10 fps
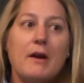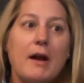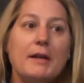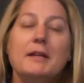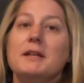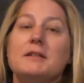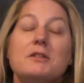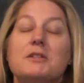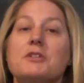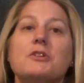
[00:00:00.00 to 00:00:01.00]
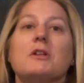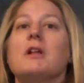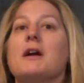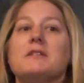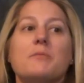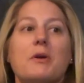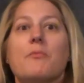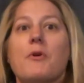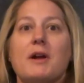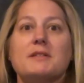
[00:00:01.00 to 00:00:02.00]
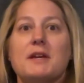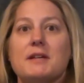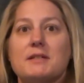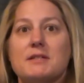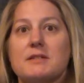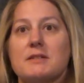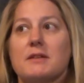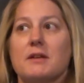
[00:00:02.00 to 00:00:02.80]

I need to digitalize my process